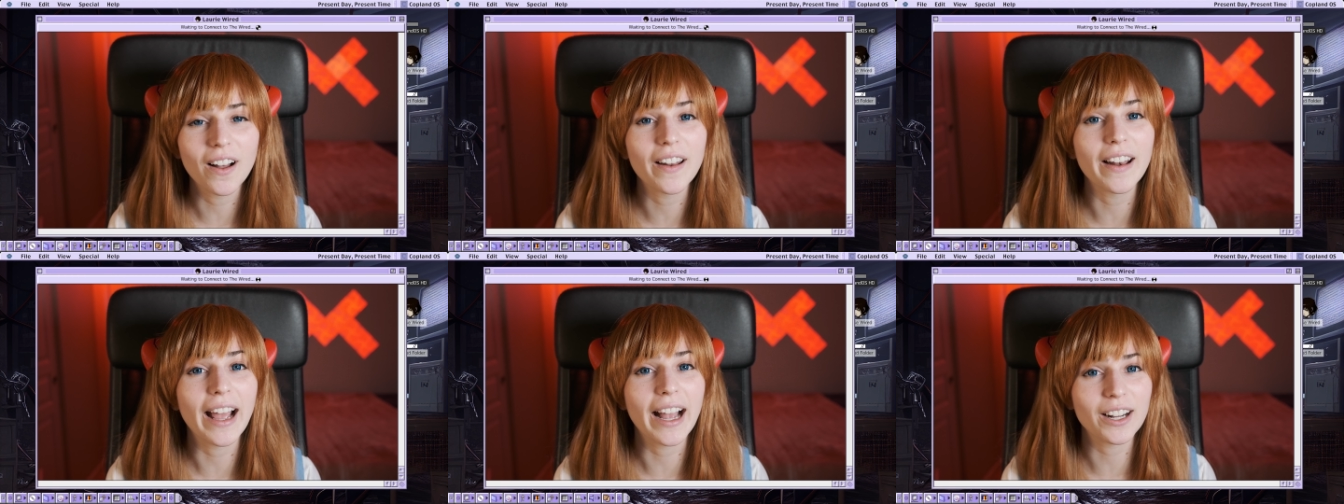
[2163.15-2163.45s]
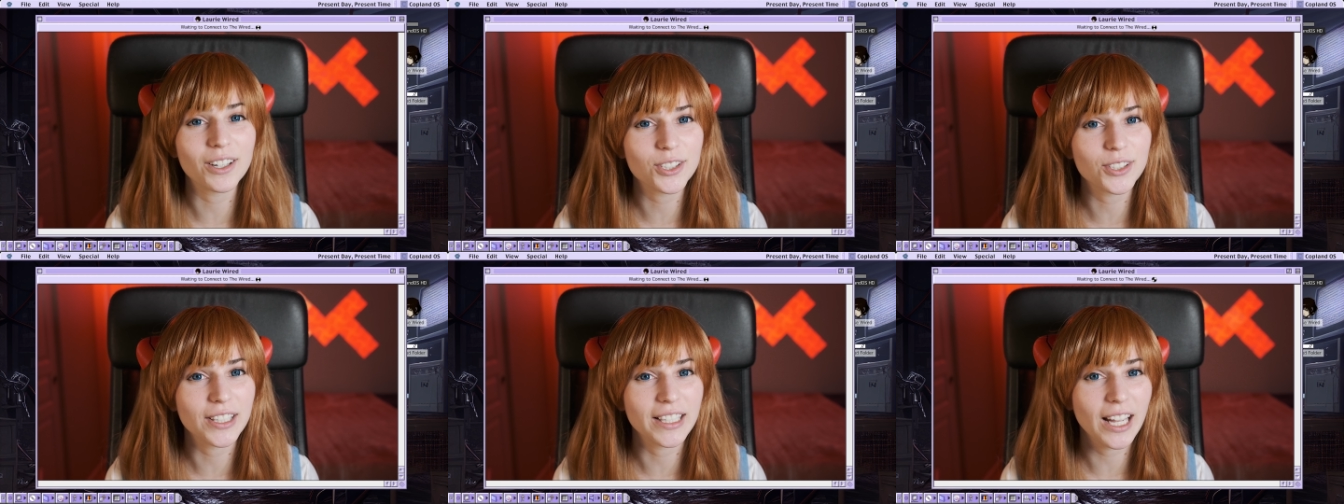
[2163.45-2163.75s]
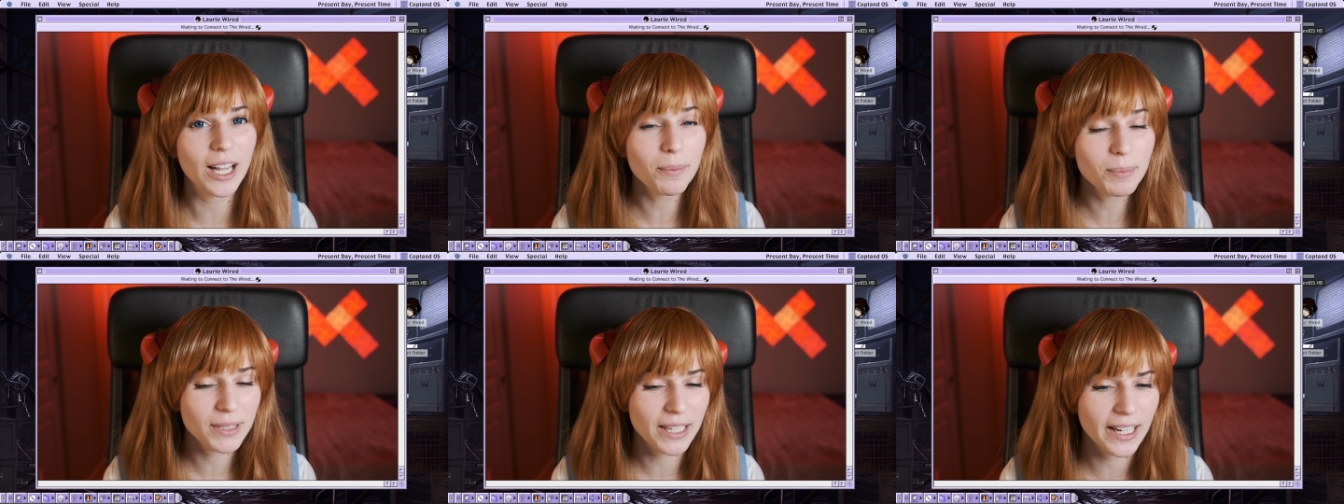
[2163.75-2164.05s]
actually
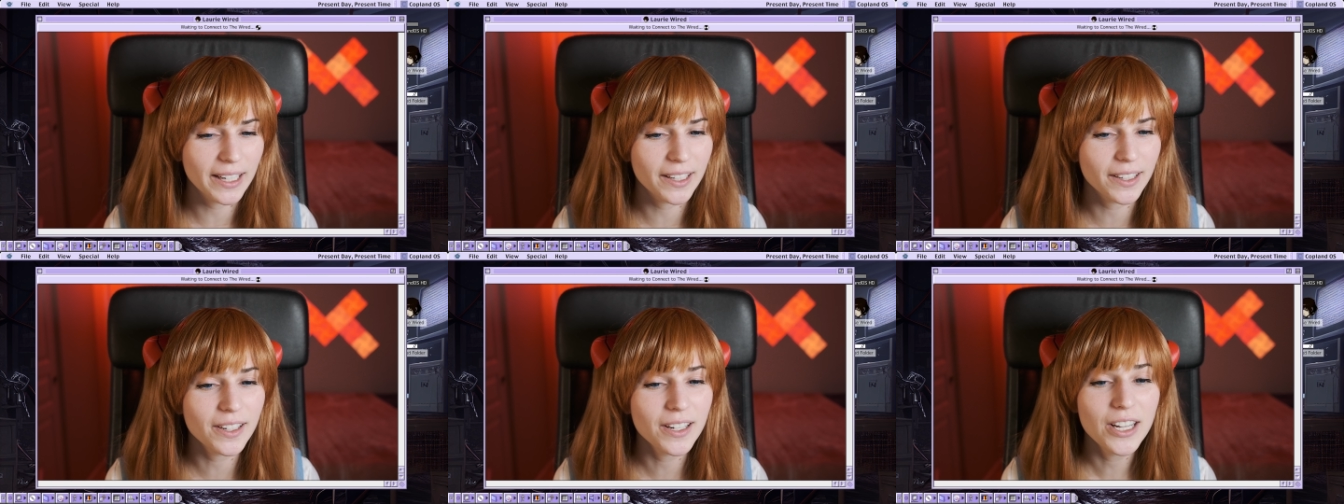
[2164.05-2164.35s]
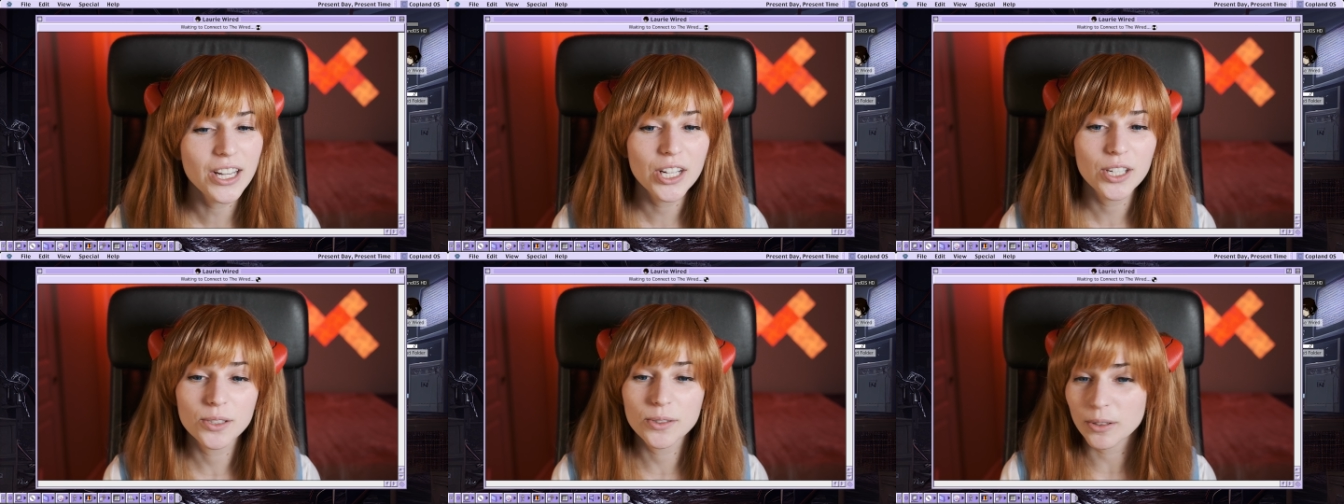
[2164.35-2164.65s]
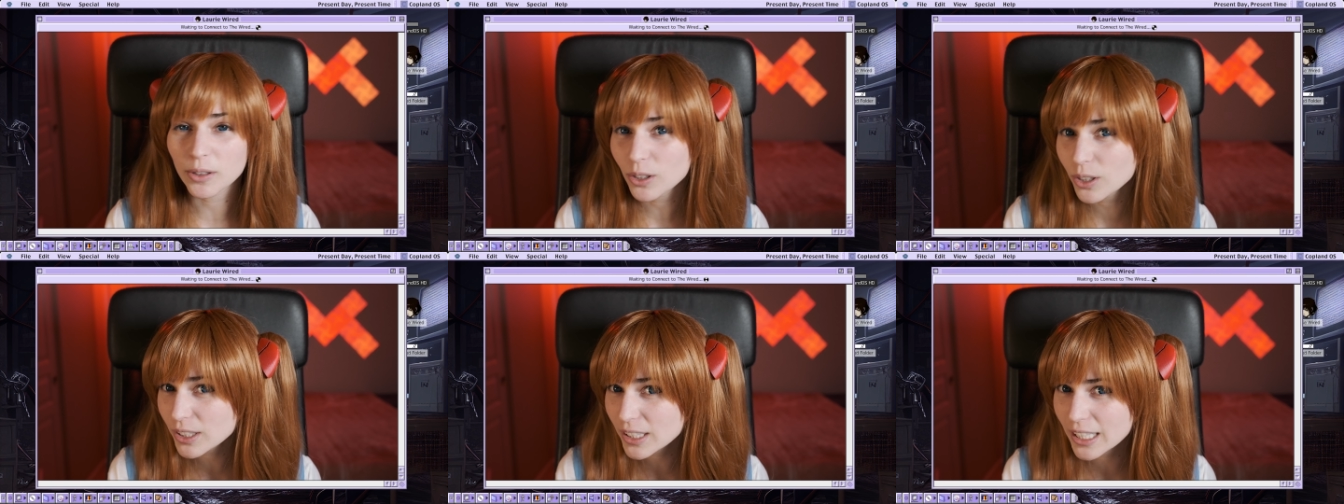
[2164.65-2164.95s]
updated. So it
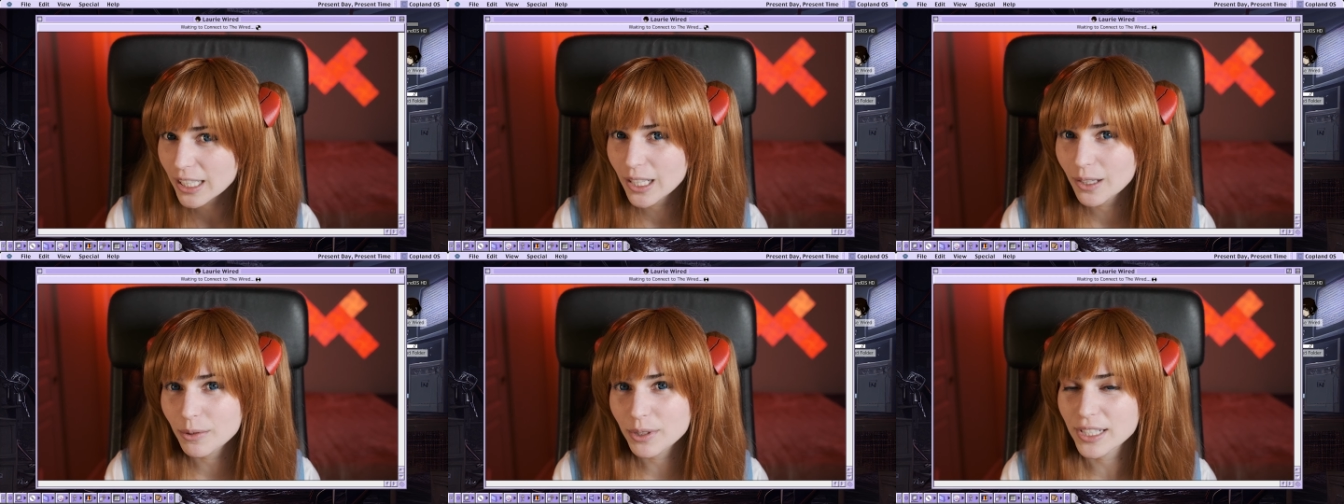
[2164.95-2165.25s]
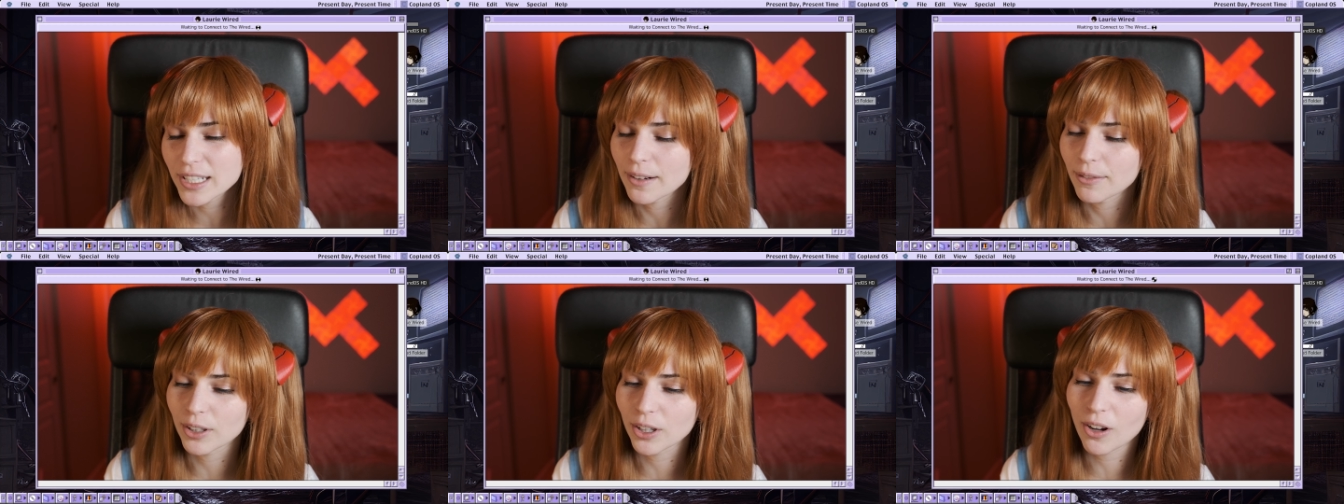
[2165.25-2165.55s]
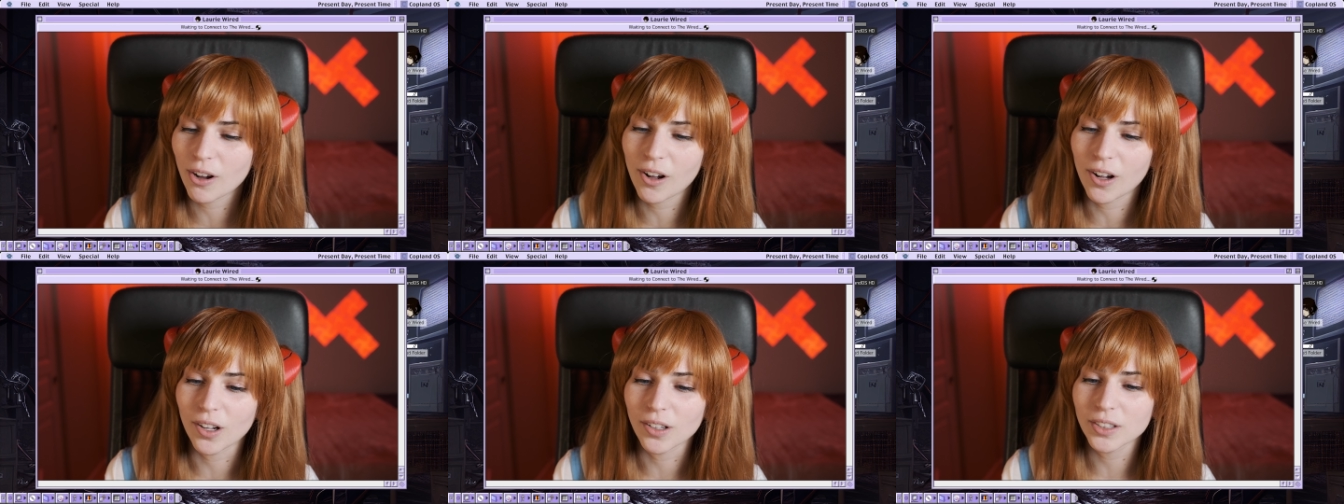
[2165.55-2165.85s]
looked like it was never
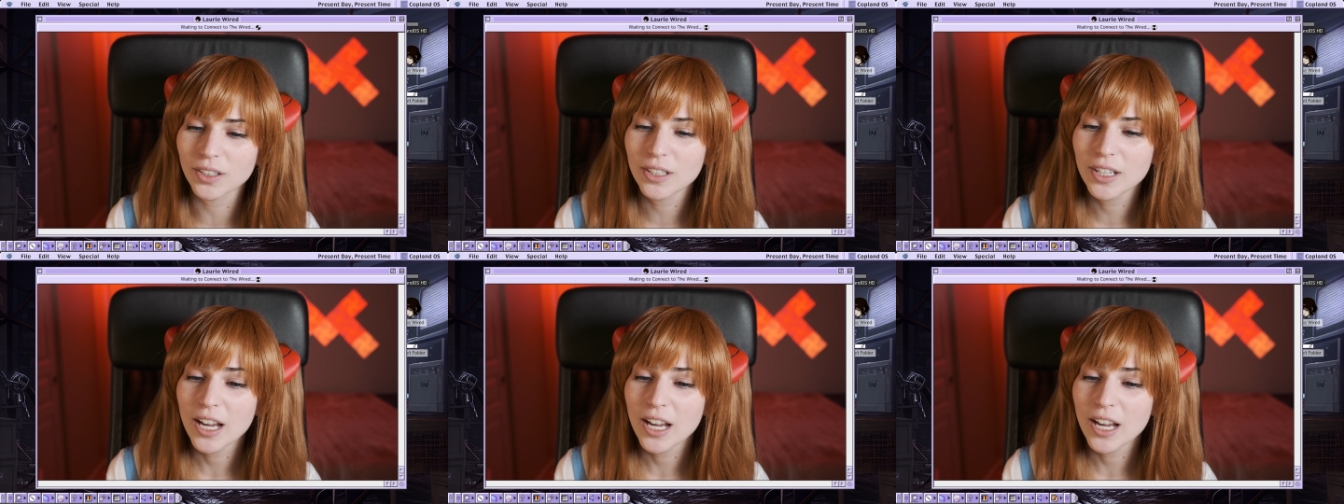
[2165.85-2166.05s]
called.